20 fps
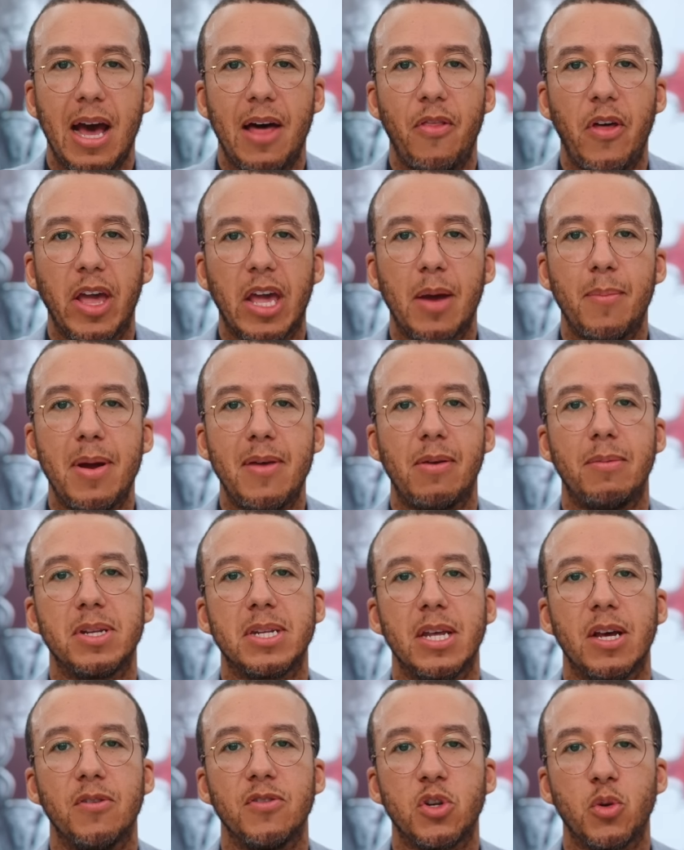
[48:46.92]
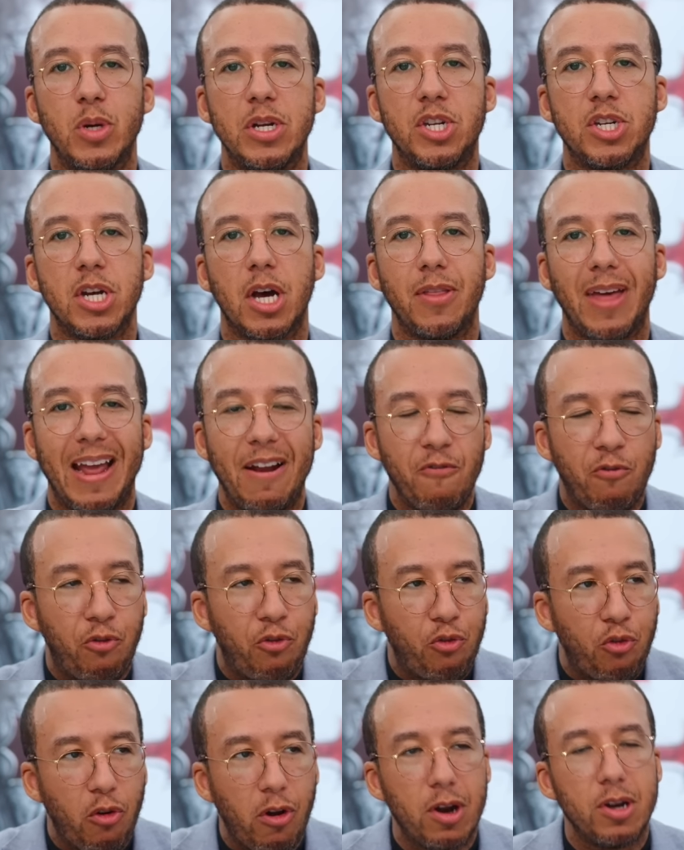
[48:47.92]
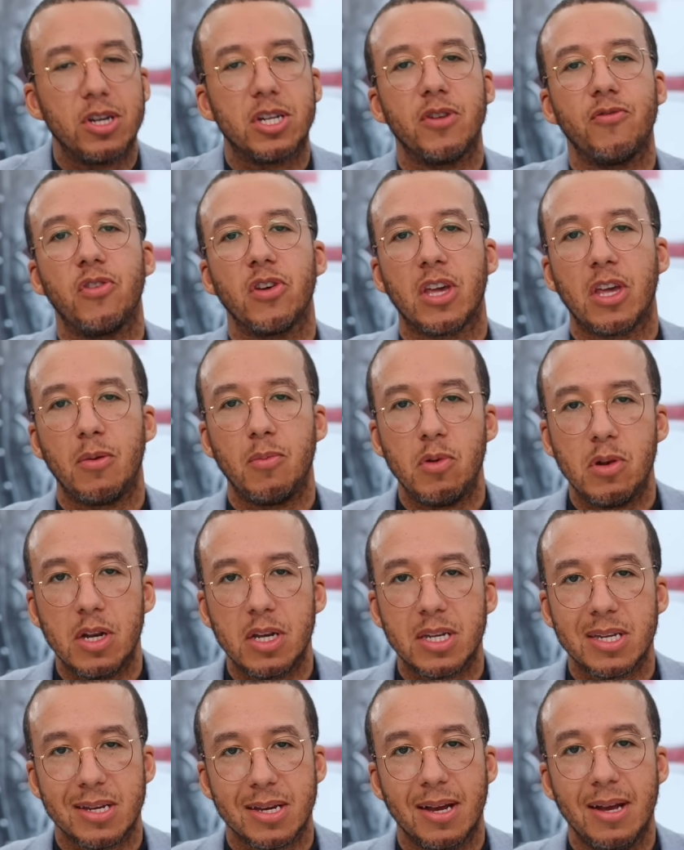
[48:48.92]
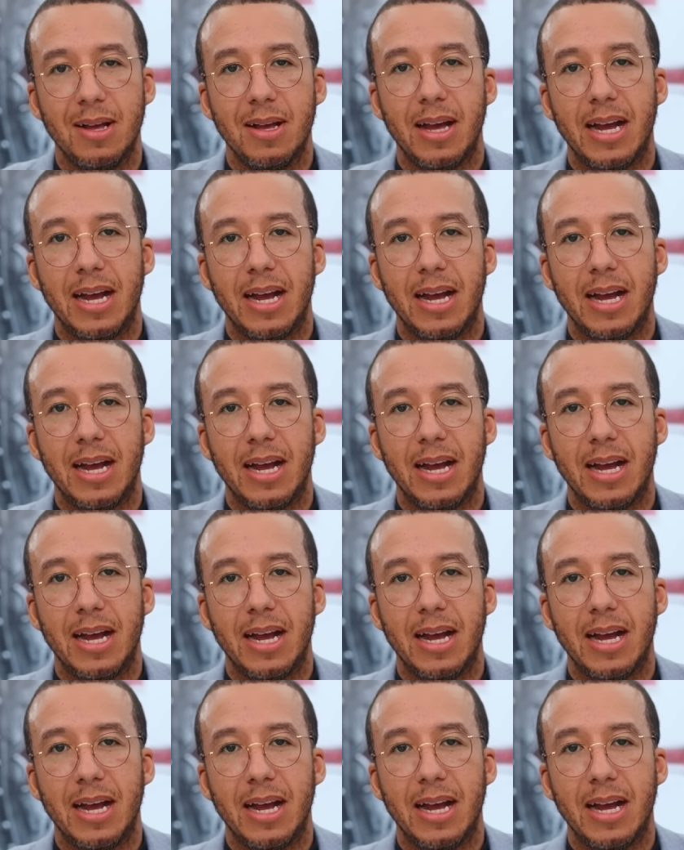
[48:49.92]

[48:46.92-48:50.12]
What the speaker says: and they commit themselves to each other in front of the community.